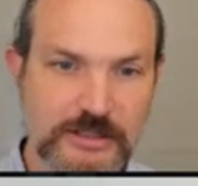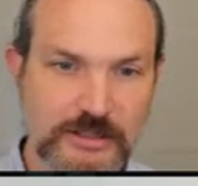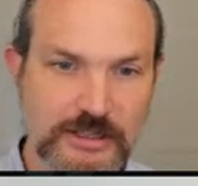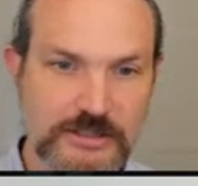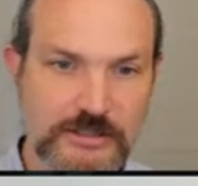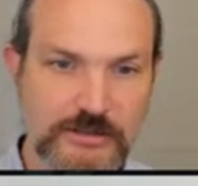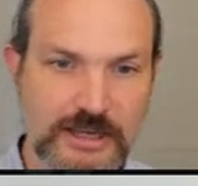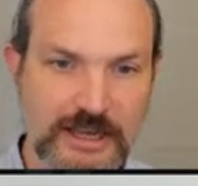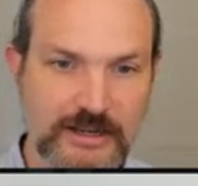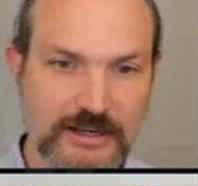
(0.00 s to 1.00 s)
so let's do
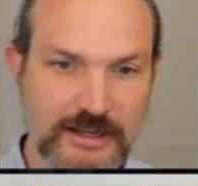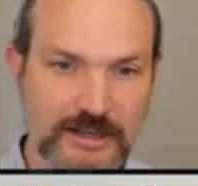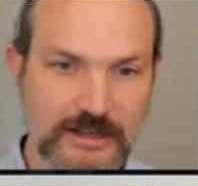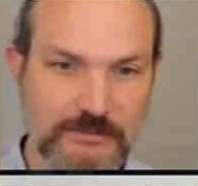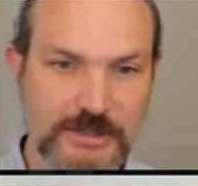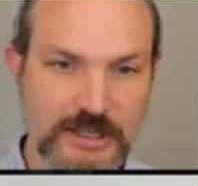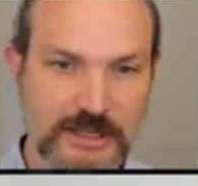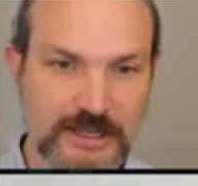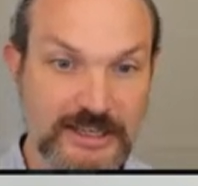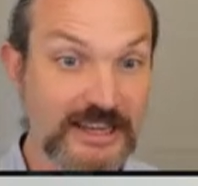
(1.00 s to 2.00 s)
that. Um,
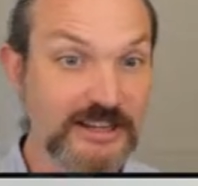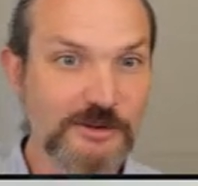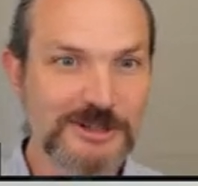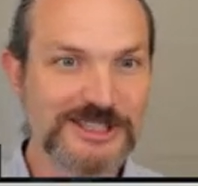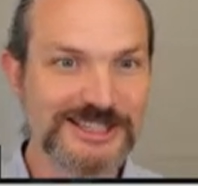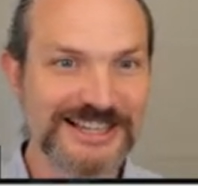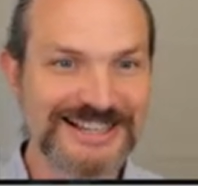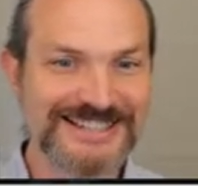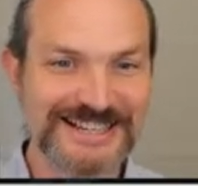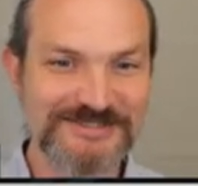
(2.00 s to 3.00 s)
can't go worse than the
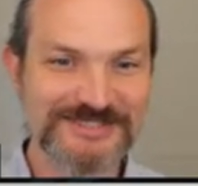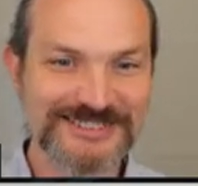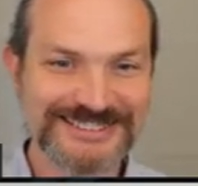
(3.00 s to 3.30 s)
last time.